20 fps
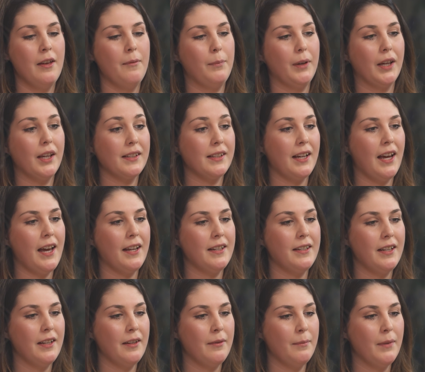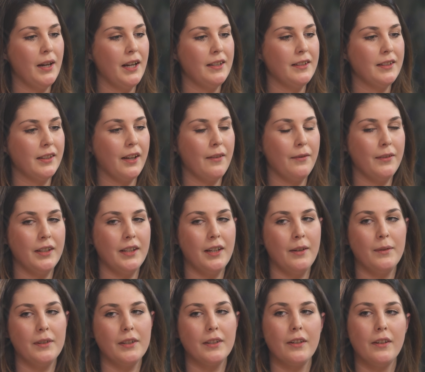because I had him, I discovered I
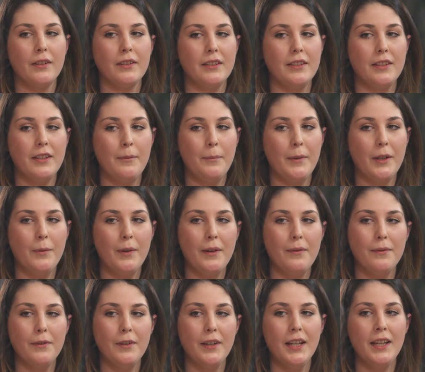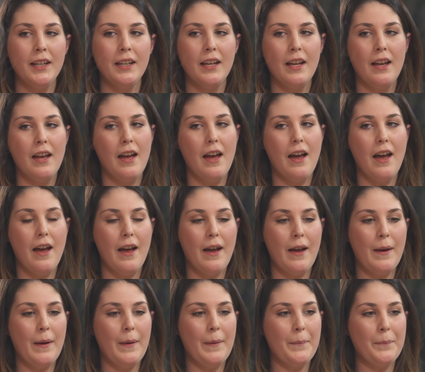wanted to go on to do midwifery.
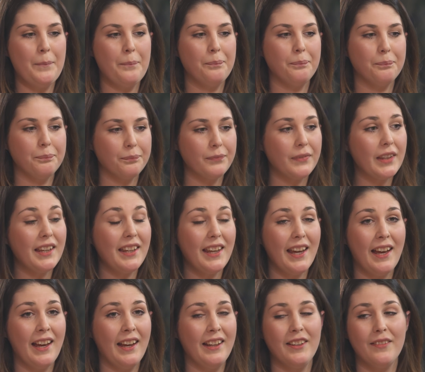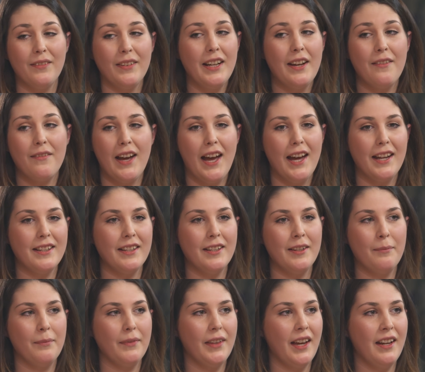Fantastic. Yeah, and if I never had
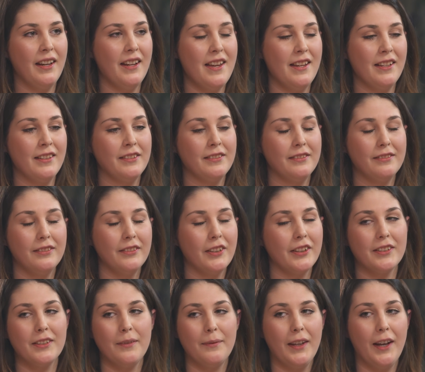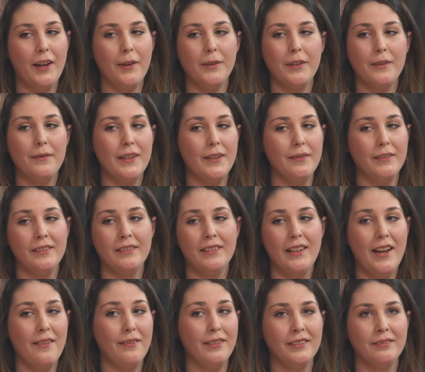him, then it is not something I would have even
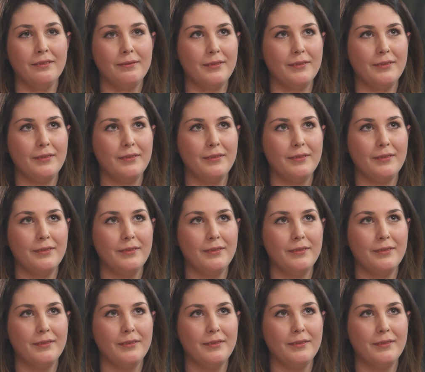ever